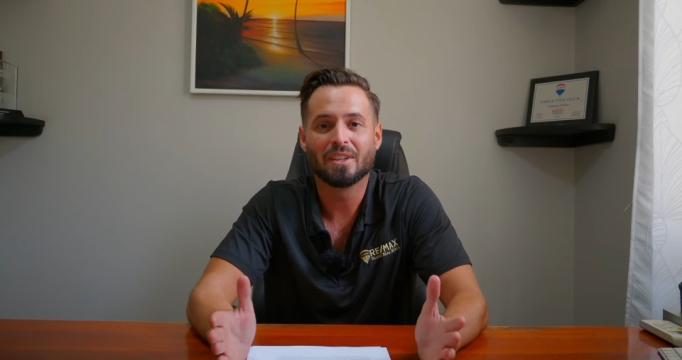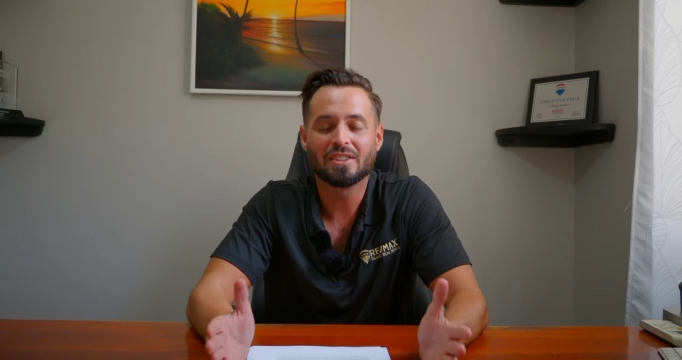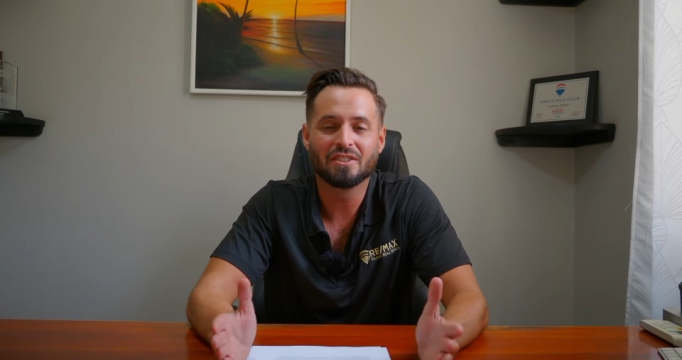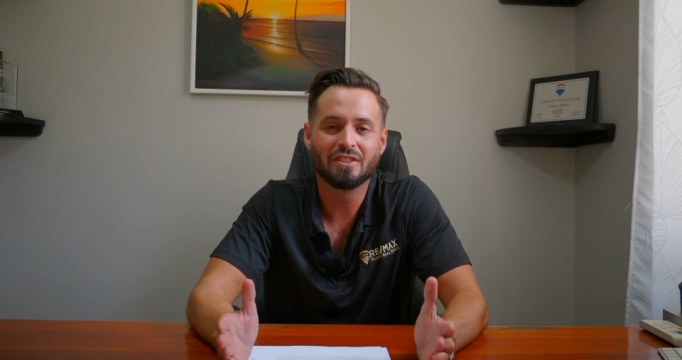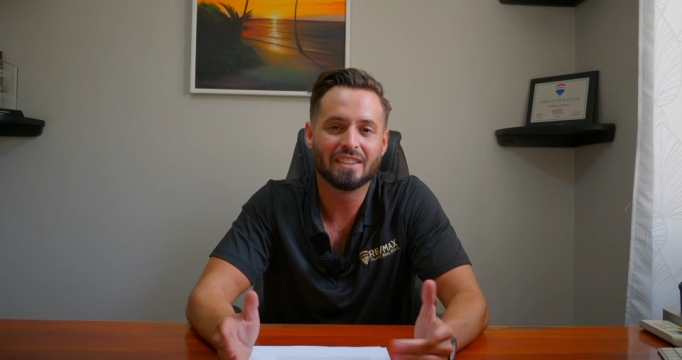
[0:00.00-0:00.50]
Make
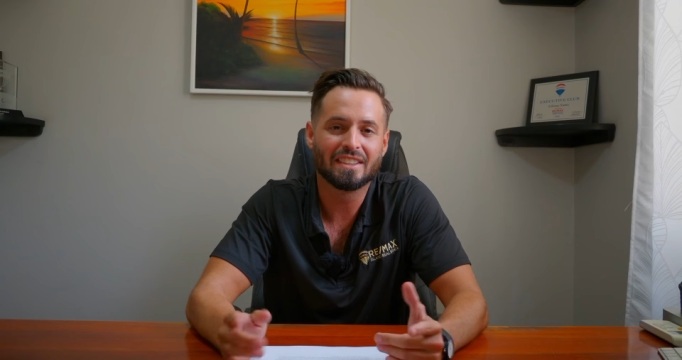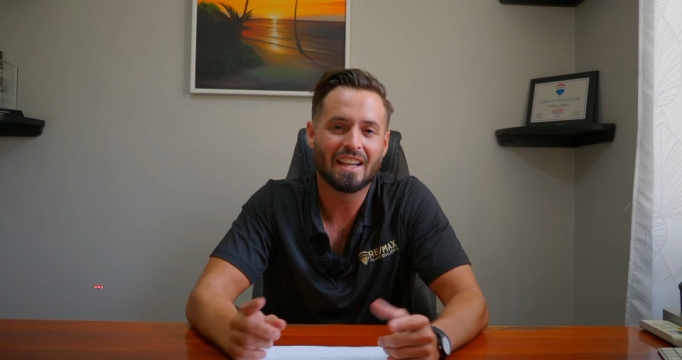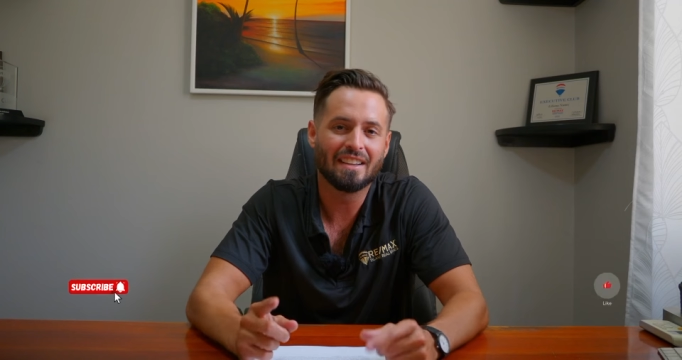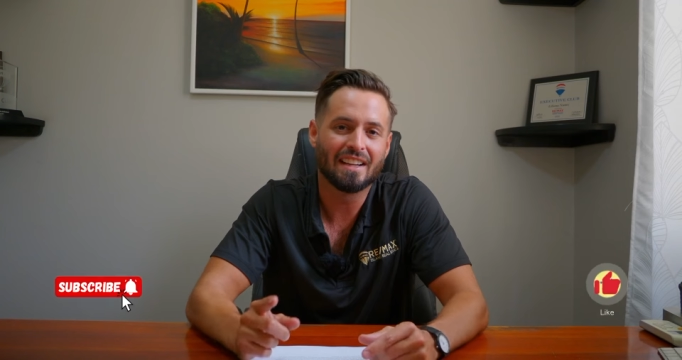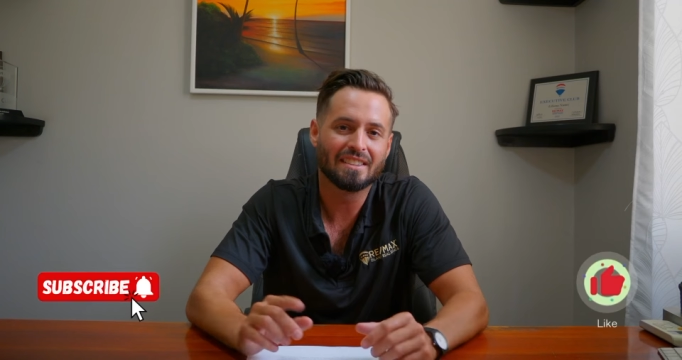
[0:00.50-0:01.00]
sure you hit
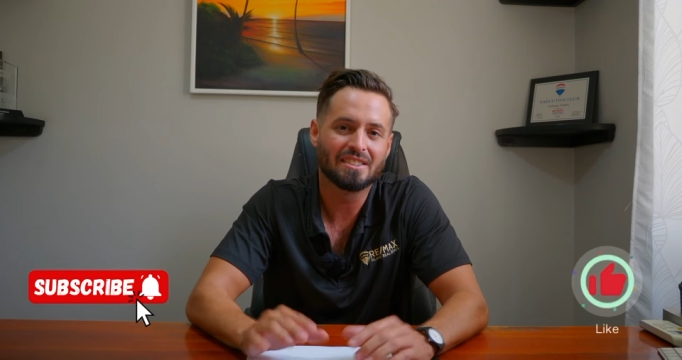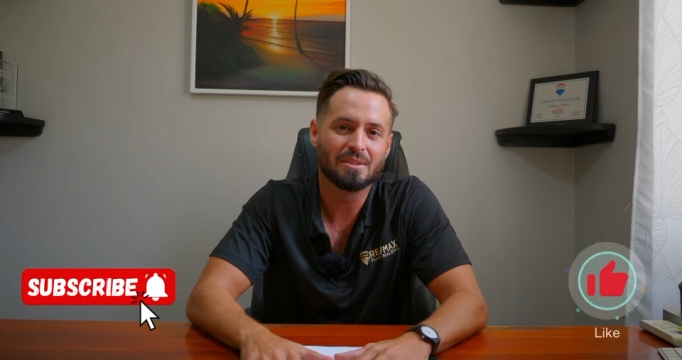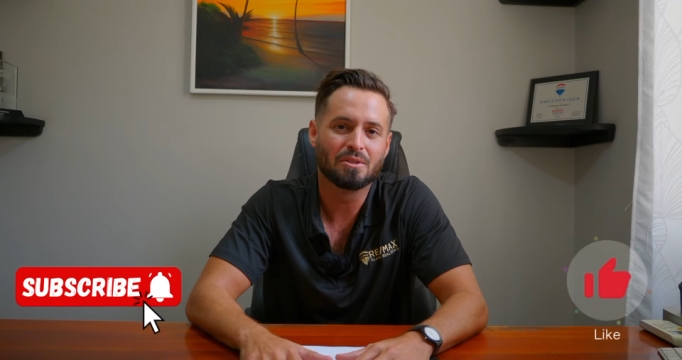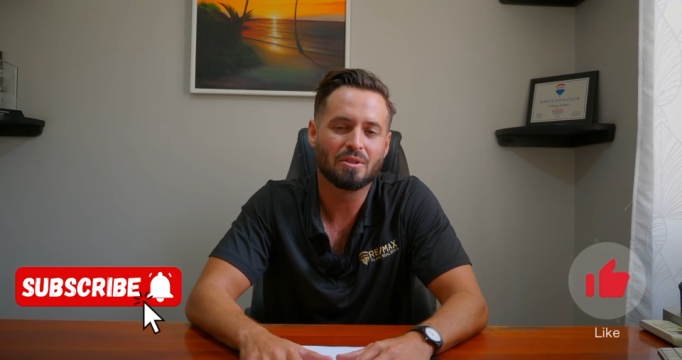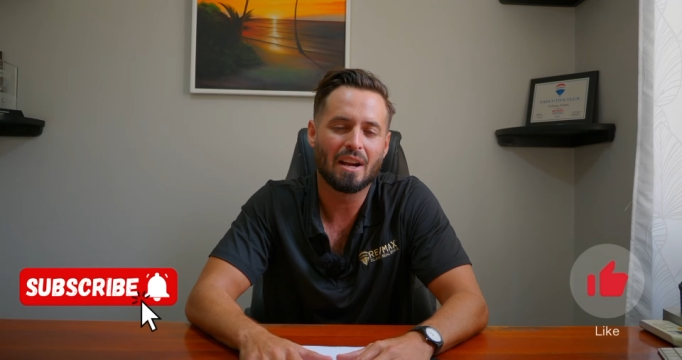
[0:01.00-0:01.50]
that like and
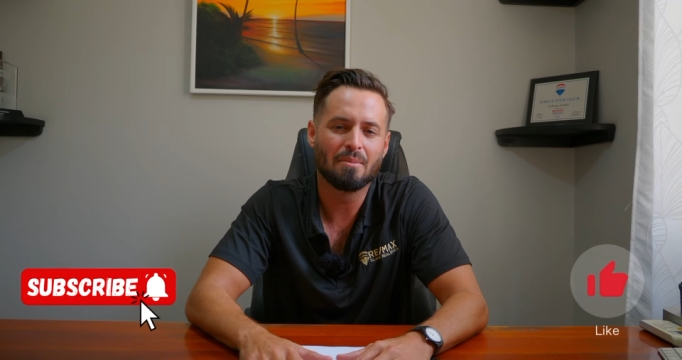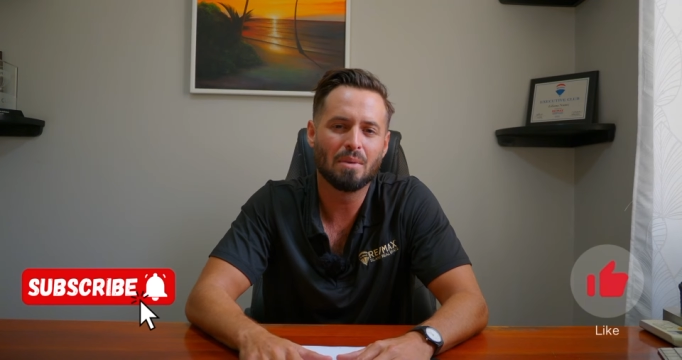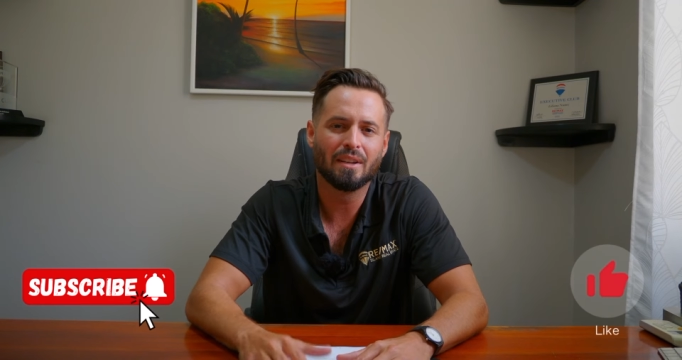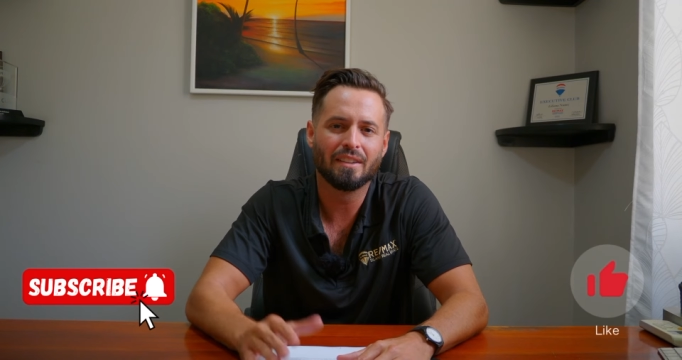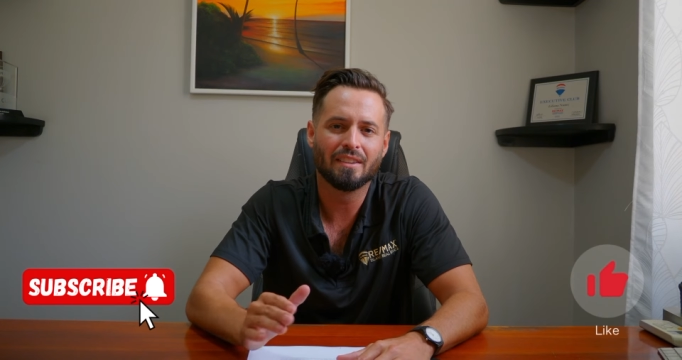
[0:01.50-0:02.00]
subscribe button,